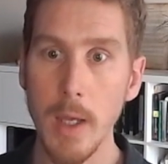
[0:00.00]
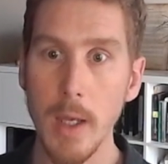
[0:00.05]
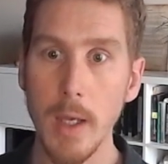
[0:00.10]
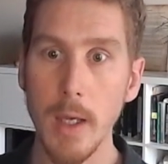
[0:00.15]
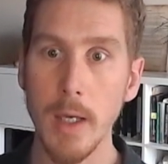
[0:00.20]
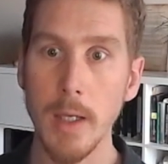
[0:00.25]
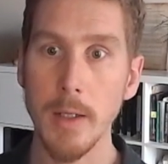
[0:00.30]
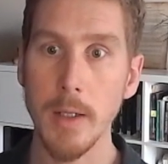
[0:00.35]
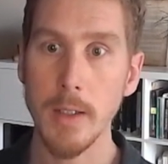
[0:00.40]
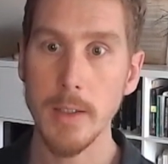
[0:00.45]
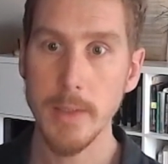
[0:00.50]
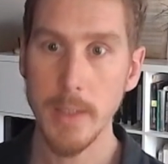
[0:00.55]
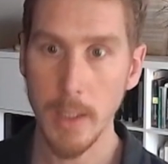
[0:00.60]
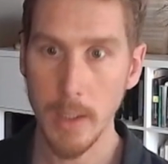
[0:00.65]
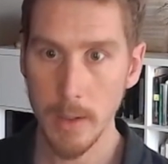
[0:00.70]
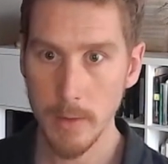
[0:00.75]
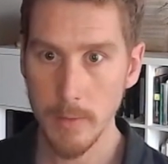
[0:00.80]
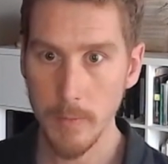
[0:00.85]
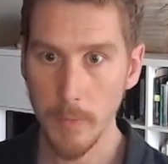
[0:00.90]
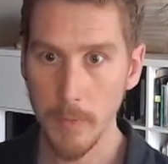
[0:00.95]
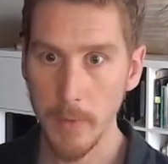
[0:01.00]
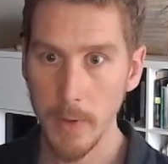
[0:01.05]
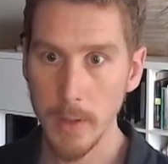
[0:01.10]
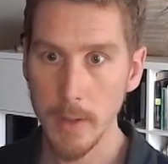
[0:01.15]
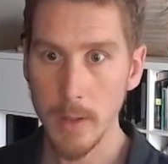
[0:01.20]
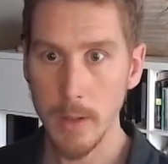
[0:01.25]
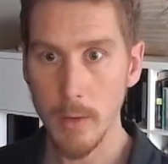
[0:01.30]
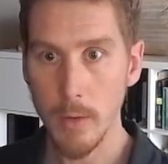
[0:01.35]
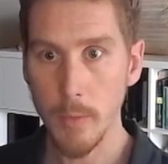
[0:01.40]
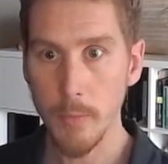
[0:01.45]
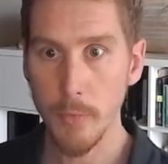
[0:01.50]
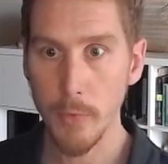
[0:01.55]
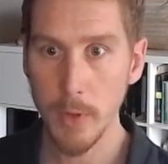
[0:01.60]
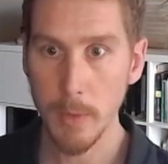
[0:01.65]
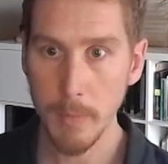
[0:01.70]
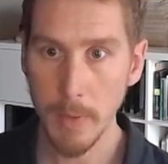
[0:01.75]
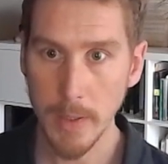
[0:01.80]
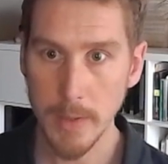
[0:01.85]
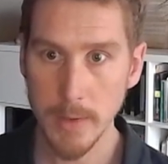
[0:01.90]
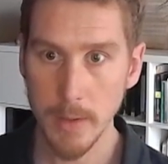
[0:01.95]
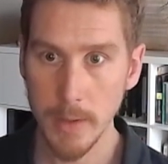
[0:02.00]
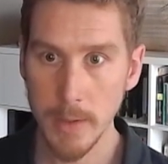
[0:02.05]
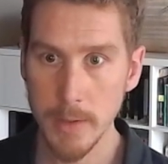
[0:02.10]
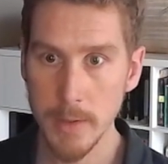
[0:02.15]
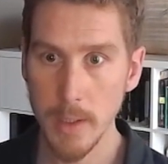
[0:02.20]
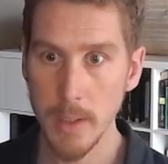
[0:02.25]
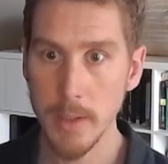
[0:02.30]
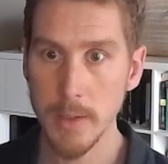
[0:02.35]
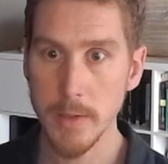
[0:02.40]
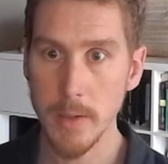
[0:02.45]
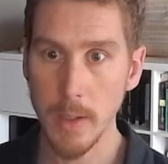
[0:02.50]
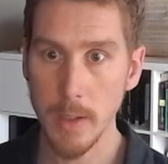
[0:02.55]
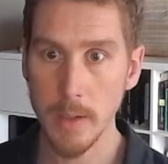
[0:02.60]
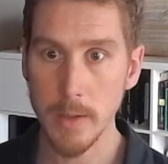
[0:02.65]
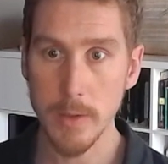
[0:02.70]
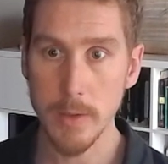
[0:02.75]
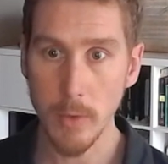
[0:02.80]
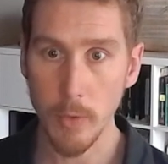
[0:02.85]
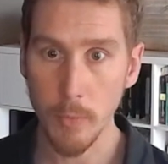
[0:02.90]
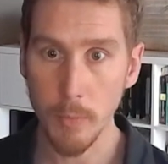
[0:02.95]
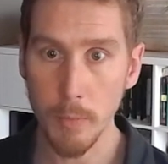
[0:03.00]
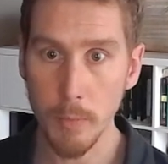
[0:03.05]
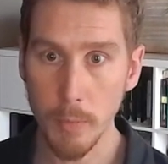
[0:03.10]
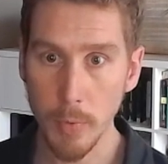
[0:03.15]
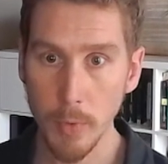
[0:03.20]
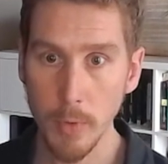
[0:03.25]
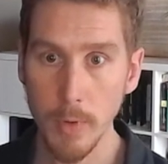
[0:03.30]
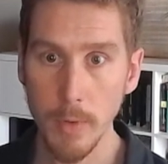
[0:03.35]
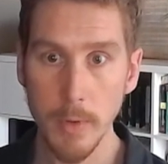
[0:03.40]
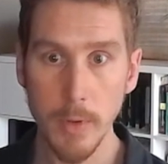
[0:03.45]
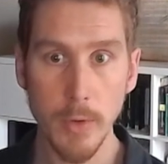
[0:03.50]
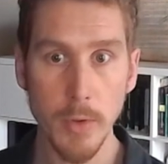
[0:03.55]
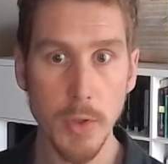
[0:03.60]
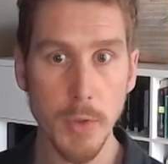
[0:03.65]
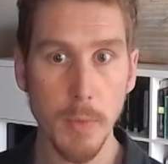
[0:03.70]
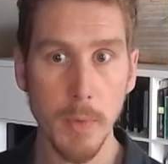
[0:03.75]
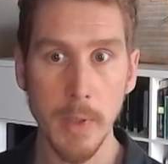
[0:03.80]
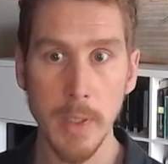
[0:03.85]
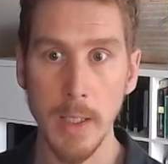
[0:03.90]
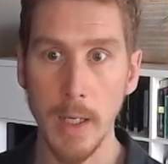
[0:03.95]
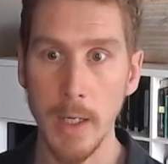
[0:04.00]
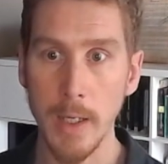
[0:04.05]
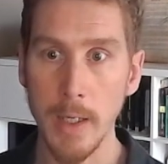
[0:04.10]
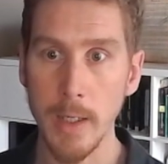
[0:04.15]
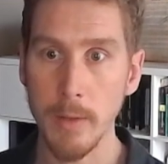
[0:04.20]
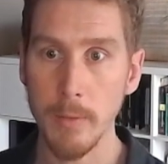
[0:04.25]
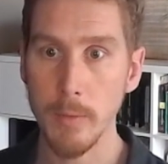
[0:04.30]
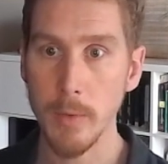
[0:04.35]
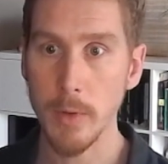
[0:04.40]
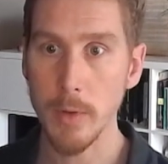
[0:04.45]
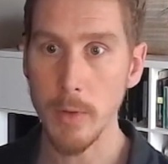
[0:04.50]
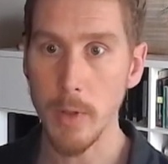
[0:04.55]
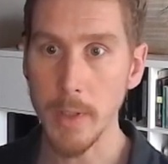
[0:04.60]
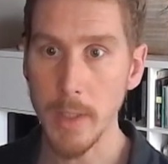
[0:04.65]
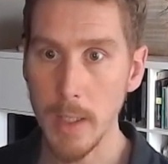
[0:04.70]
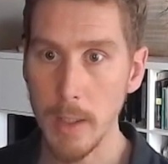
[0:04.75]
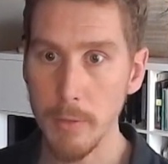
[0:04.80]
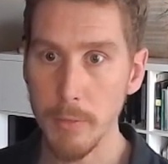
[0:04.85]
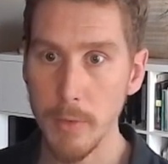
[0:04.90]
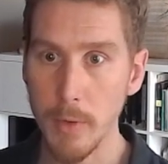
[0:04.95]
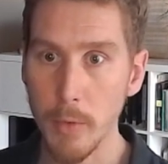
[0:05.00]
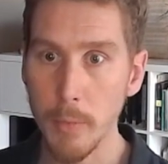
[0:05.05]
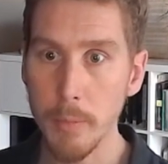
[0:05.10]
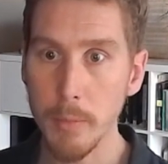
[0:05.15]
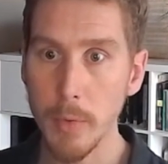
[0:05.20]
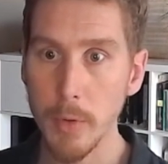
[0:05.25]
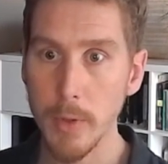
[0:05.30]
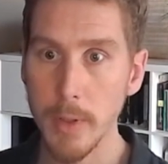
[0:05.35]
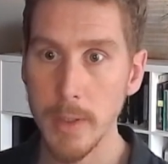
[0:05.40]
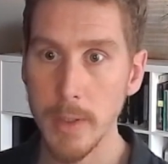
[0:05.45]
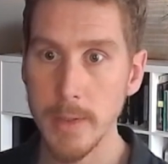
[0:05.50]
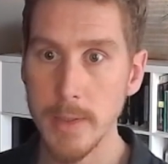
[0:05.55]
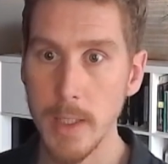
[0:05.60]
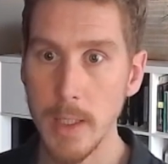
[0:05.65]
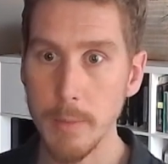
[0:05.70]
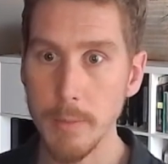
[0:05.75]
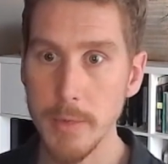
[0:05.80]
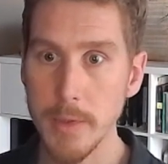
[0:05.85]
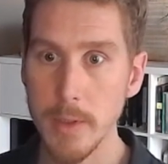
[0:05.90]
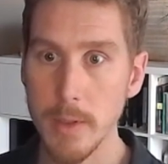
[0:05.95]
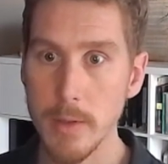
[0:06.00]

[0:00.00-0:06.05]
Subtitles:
And the second thing that hopefully makes it easier is that it's open book. Usually I would not have open book exams.